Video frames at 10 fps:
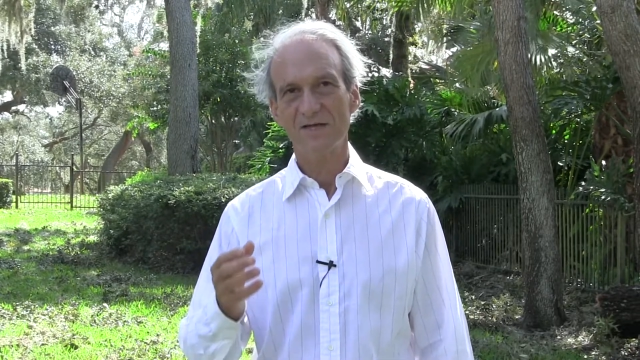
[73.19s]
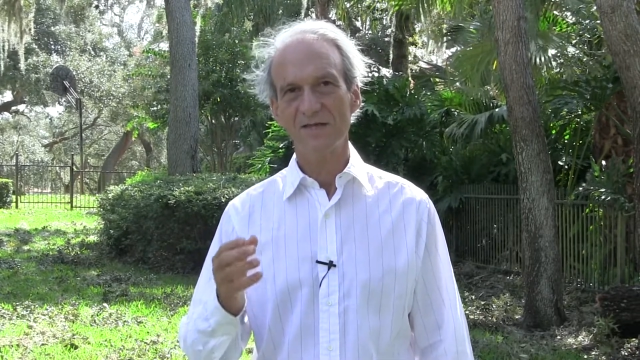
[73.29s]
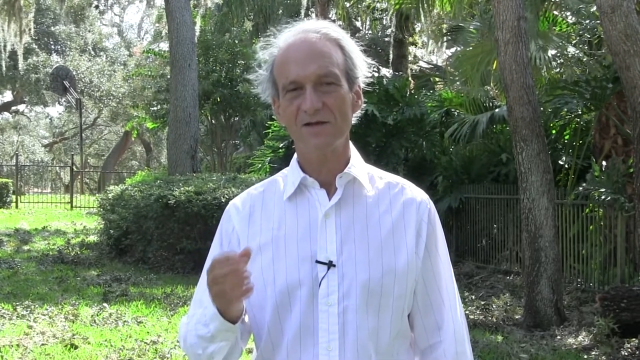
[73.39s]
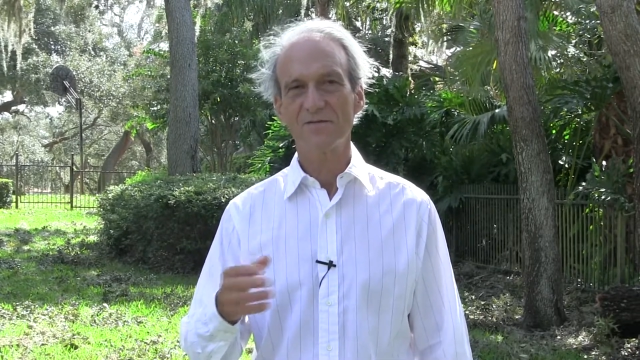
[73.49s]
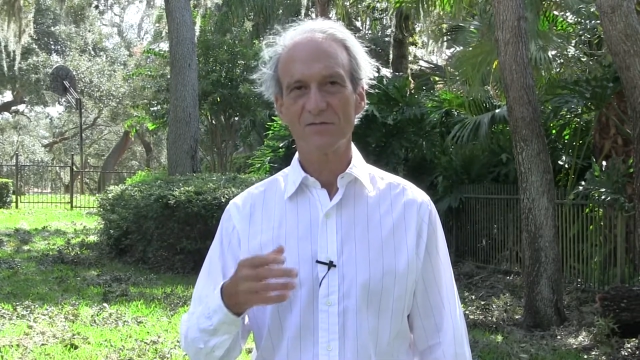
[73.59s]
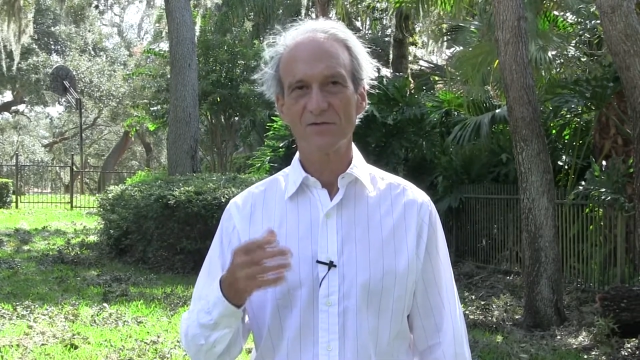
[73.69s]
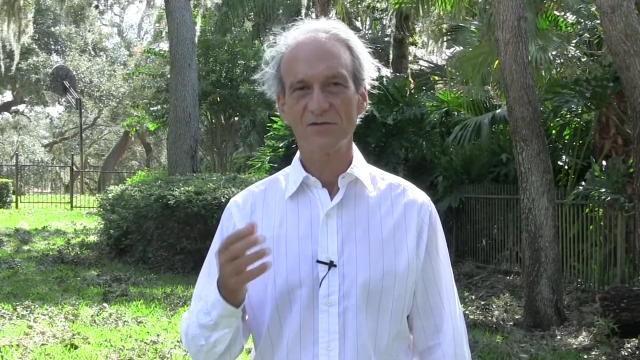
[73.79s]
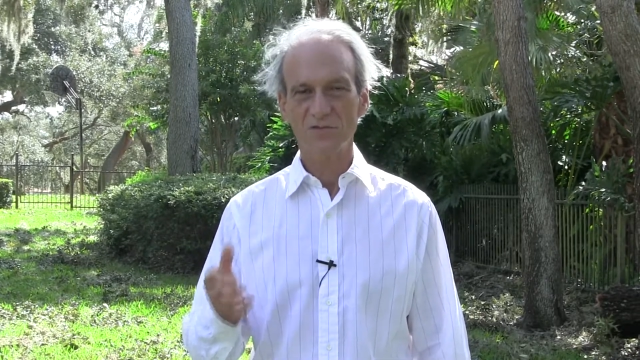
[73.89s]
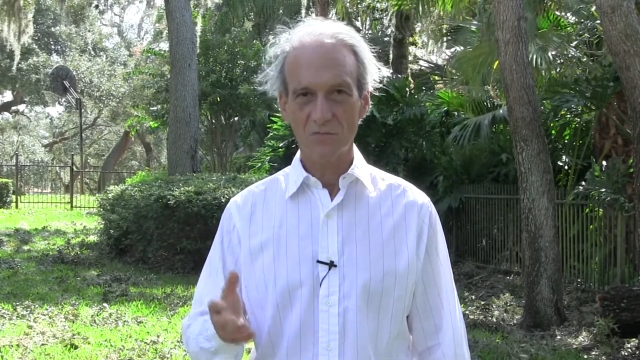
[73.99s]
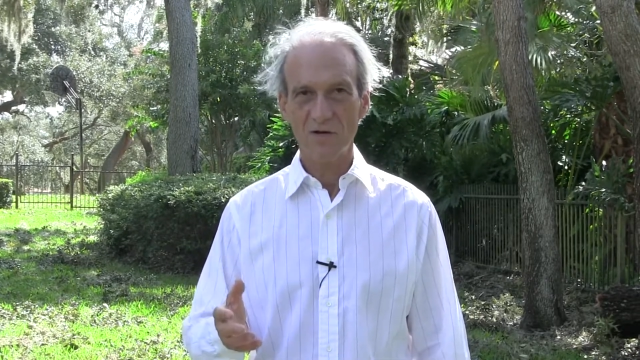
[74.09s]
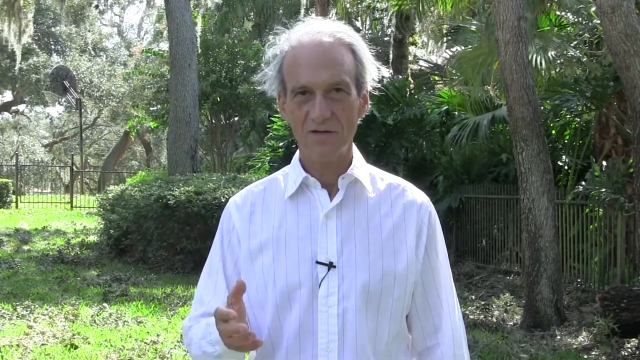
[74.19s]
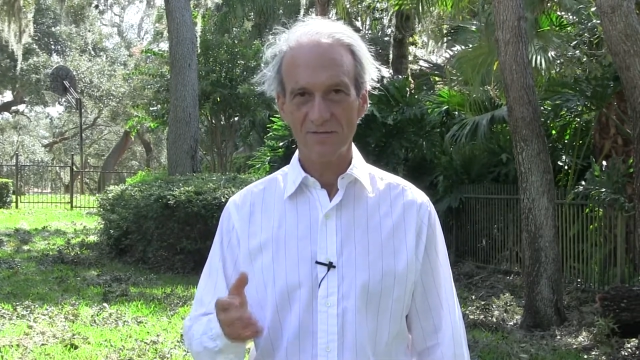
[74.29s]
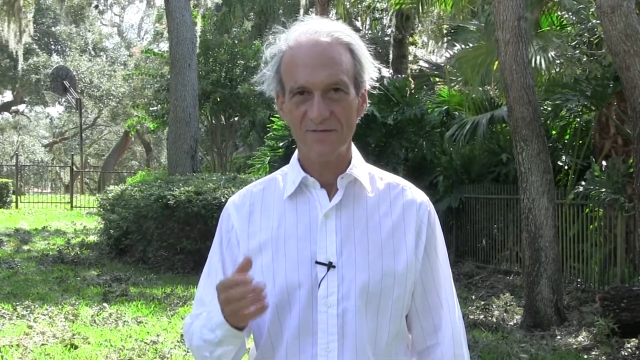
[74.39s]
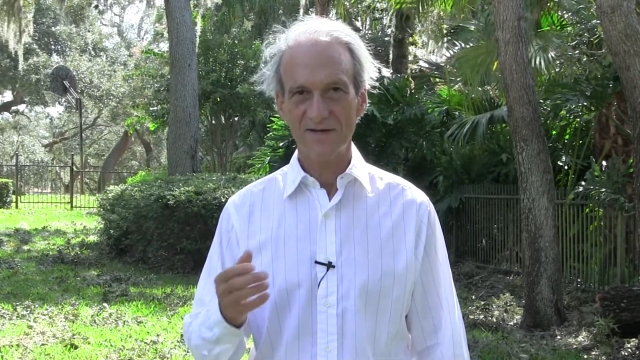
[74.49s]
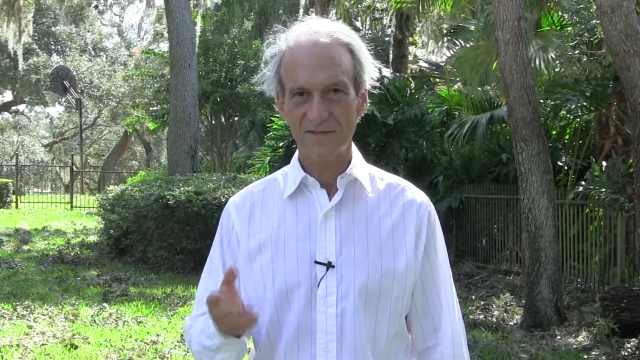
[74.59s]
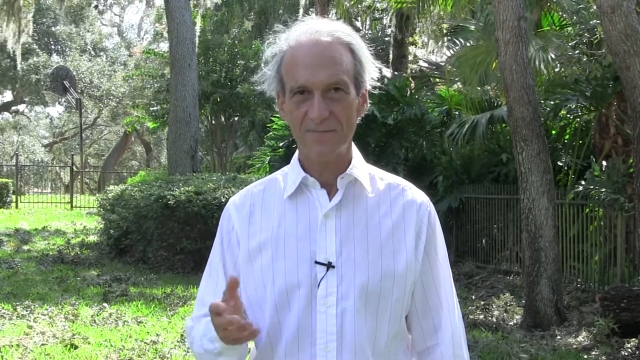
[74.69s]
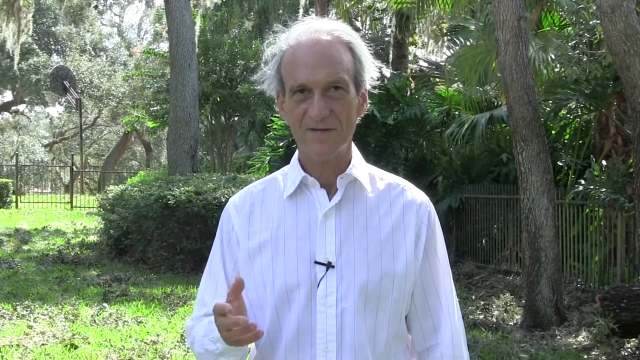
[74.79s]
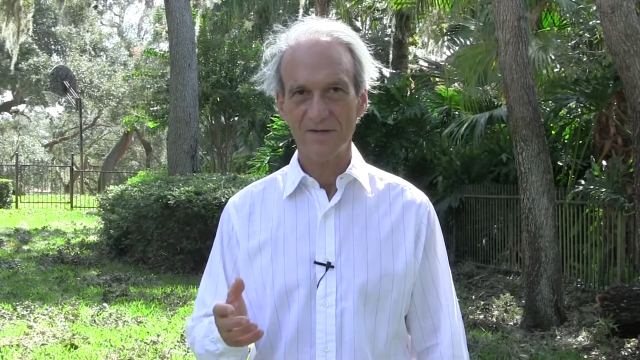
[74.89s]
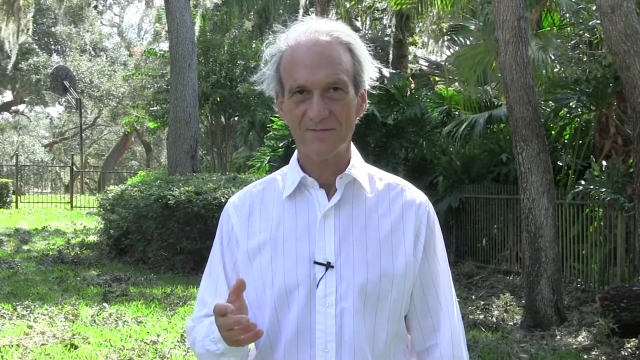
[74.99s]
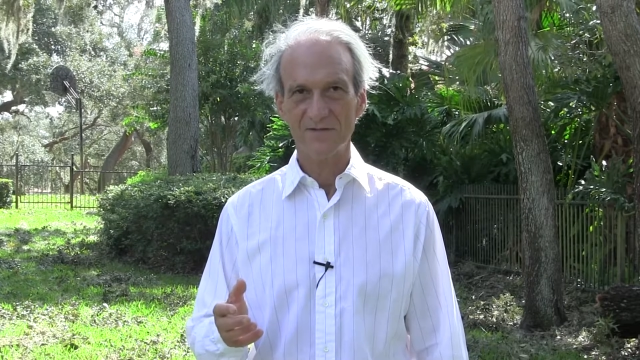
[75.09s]
and therefore disqualify the
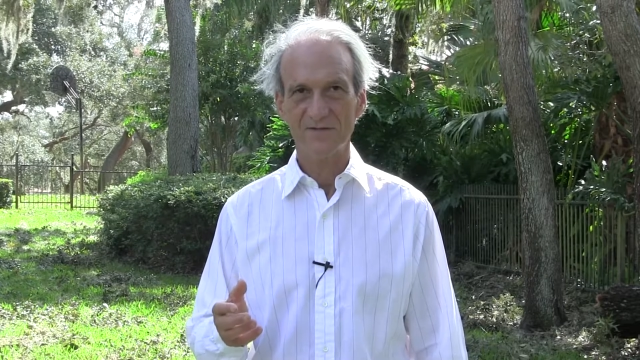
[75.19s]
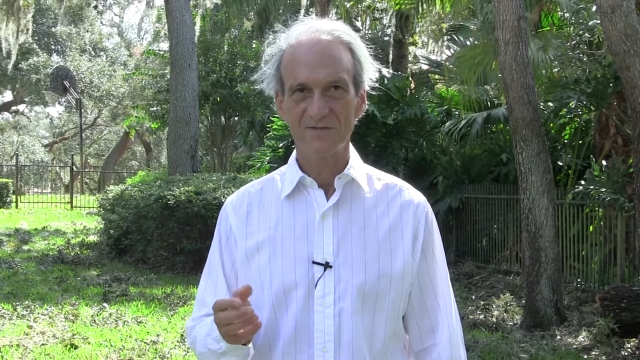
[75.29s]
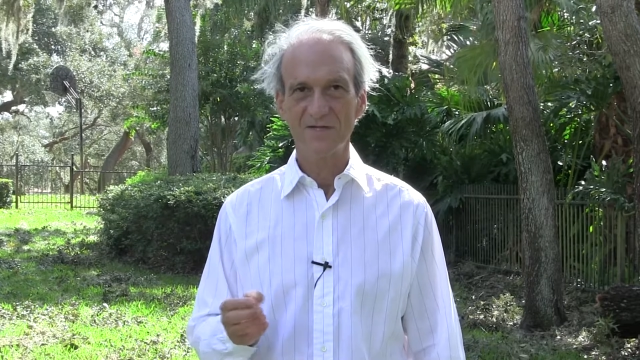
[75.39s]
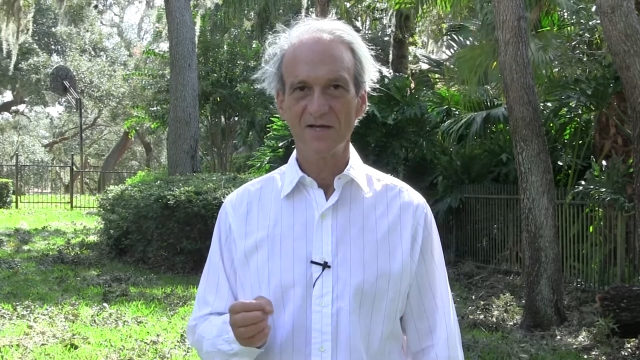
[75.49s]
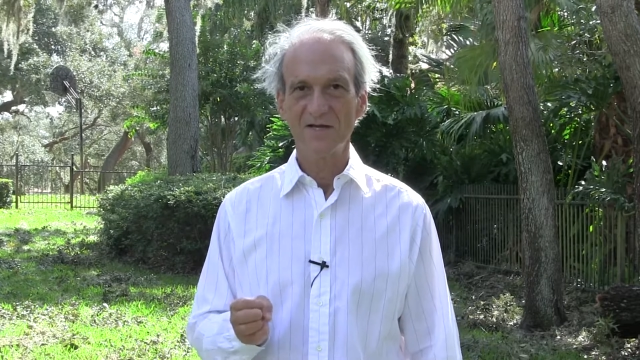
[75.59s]
benefits.